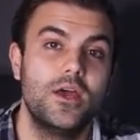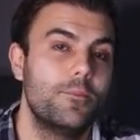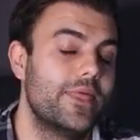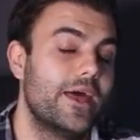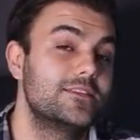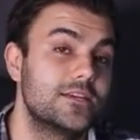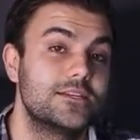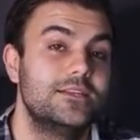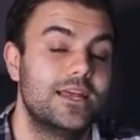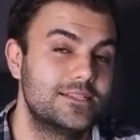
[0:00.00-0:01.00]
but that
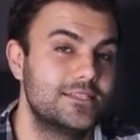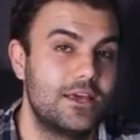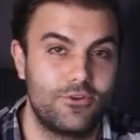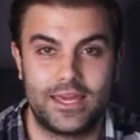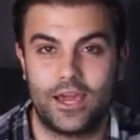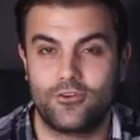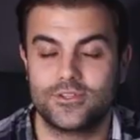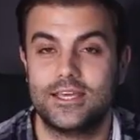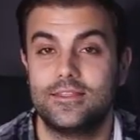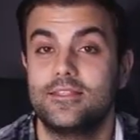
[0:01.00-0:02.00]
doesn't necessarily
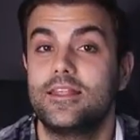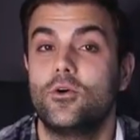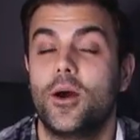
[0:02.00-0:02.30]
guarantee that they'll